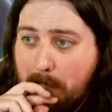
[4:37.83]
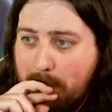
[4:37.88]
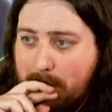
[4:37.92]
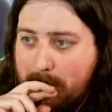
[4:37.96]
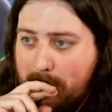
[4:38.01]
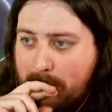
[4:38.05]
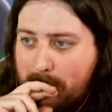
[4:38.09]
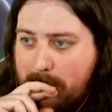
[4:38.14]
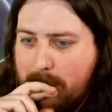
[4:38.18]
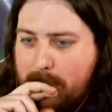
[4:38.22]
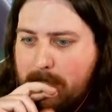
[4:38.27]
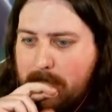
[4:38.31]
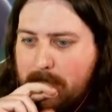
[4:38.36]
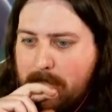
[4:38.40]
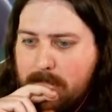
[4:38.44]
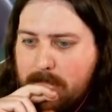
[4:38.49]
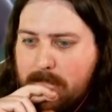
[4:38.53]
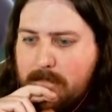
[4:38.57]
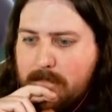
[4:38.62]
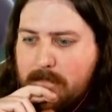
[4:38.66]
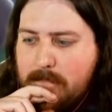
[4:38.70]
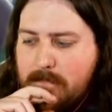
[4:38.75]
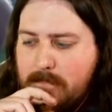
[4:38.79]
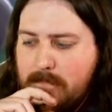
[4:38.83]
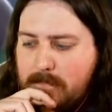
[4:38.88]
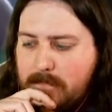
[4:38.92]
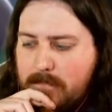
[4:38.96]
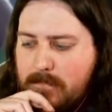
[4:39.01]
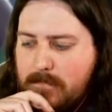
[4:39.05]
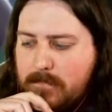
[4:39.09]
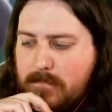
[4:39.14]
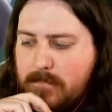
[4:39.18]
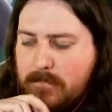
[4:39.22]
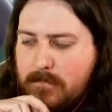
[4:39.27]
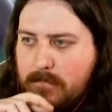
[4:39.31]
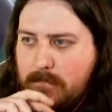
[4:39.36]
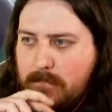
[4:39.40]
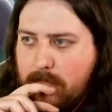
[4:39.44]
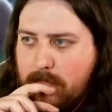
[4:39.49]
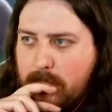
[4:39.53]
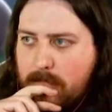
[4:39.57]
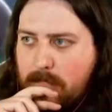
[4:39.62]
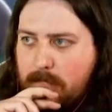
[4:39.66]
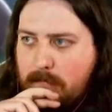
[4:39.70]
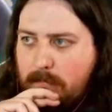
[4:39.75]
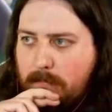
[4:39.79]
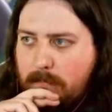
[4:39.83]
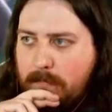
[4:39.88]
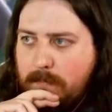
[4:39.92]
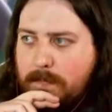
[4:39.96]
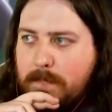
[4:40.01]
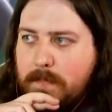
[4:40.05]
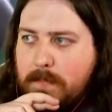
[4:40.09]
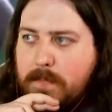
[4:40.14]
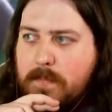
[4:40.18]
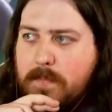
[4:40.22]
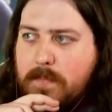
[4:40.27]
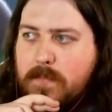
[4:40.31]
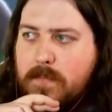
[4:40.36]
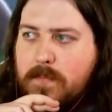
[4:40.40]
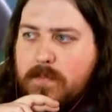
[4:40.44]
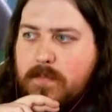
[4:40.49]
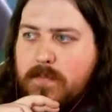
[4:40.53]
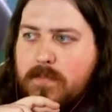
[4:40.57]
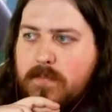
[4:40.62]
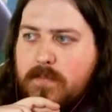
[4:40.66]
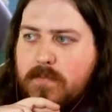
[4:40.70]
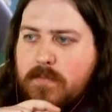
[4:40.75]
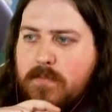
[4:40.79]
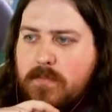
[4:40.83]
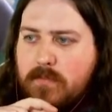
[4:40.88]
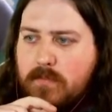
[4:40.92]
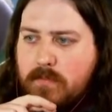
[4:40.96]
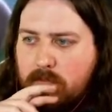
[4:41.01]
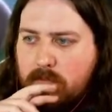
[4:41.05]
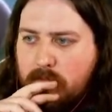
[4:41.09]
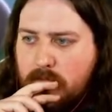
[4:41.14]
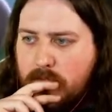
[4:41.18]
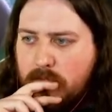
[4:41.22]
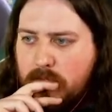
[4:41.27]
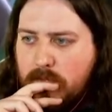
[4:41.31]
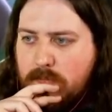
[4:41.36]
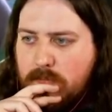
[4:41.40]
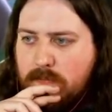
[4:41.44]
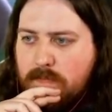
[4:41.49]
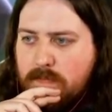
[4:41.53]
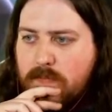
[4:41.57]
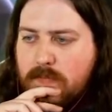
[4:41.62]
Nobody speaks.